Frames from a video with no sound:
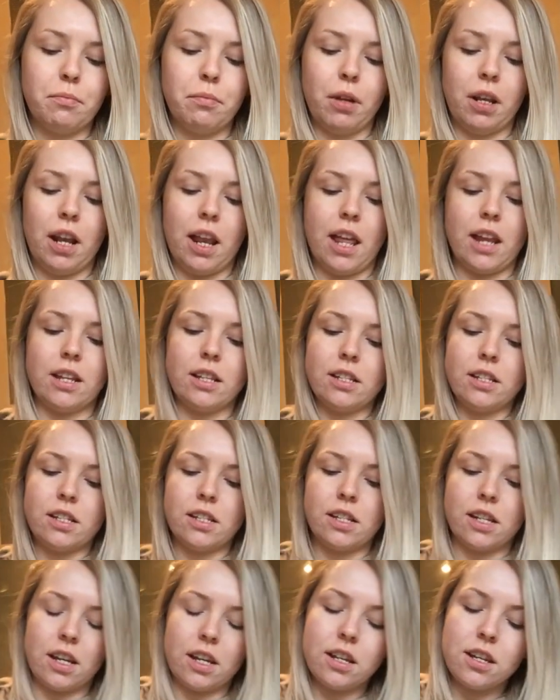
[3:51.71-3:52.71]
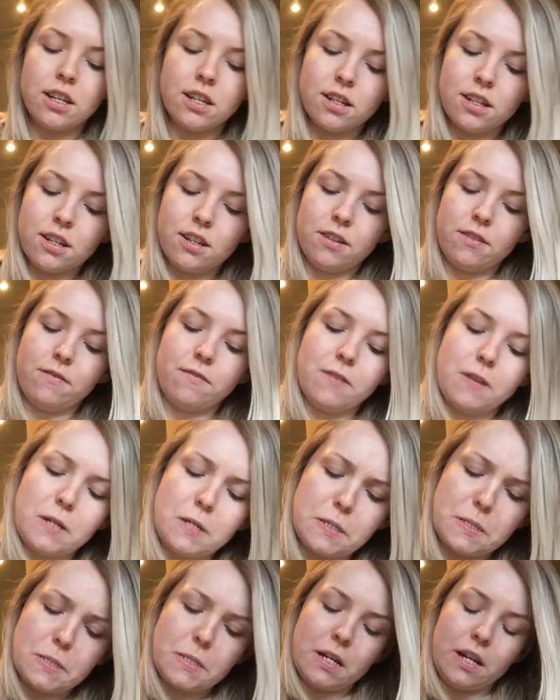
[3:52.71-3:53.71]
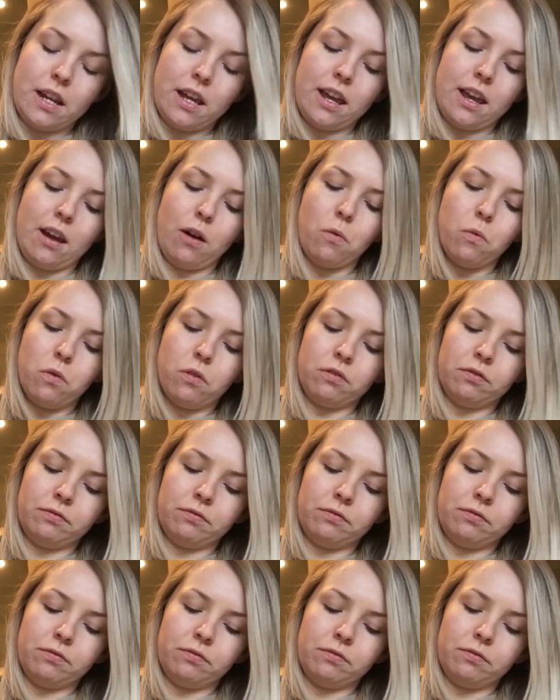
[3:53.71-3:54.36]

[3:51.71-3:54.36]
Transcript: blended. Ow.